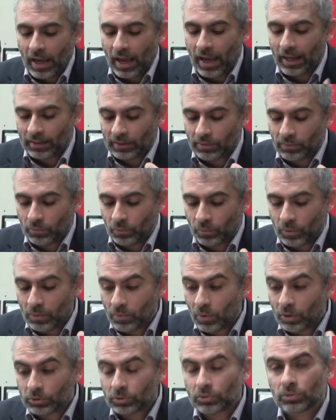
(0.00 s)
and we
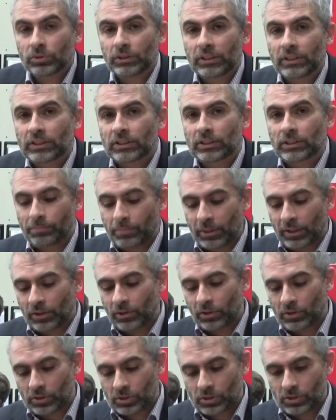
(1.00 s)
want to do this
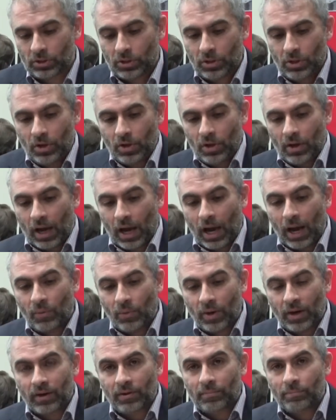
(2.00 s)
because
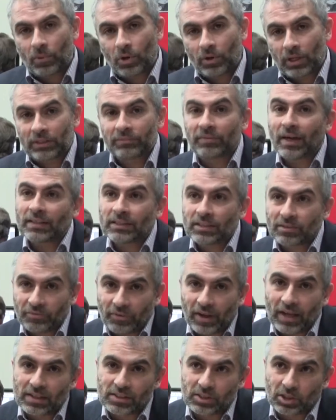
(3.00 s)
our more advanced
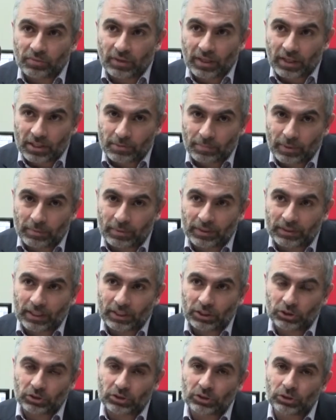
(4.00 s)
phase of
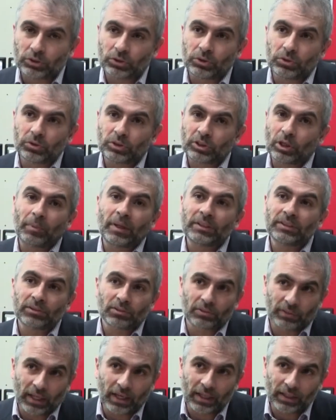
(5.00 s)
experimentation is to use augmented
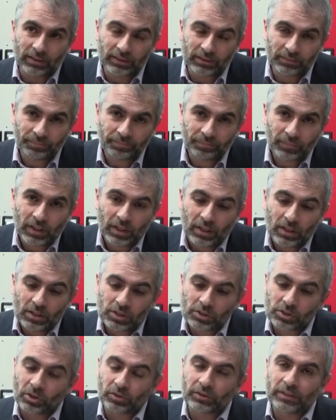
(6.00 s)
reality,
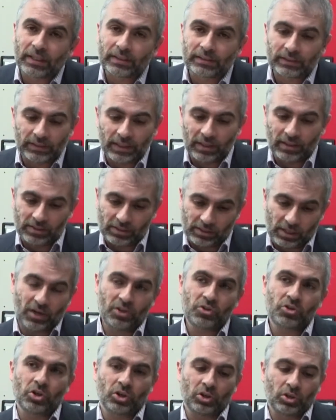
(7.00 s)
so that the
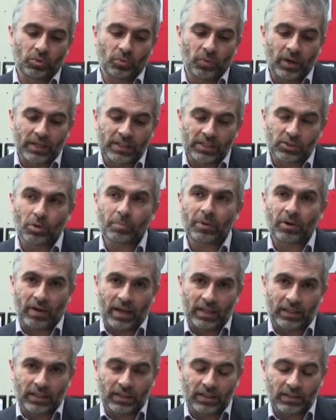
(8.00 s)
surgeon, when he's
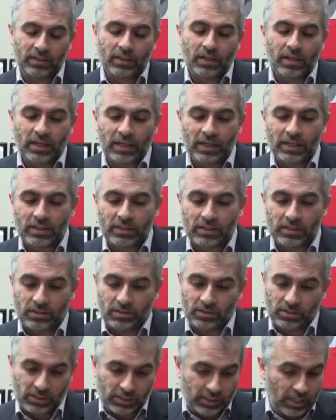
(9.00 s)
operating, is
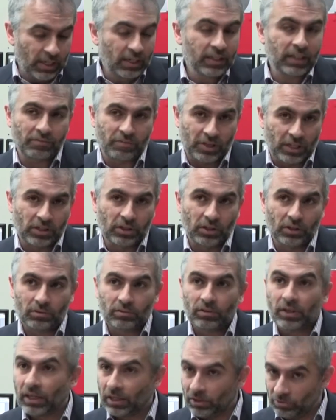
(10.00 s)
seeing the
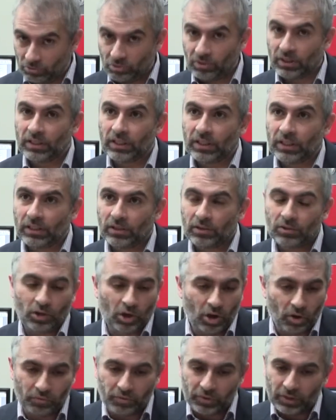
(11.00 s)
video in 3D
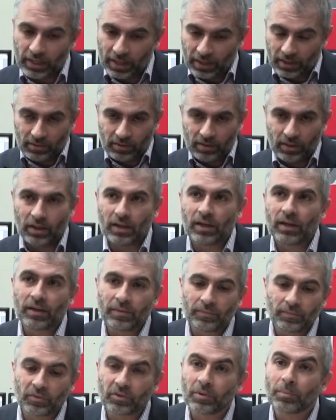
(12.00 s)
of the
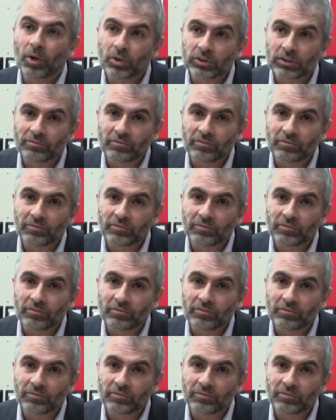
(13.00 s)
remote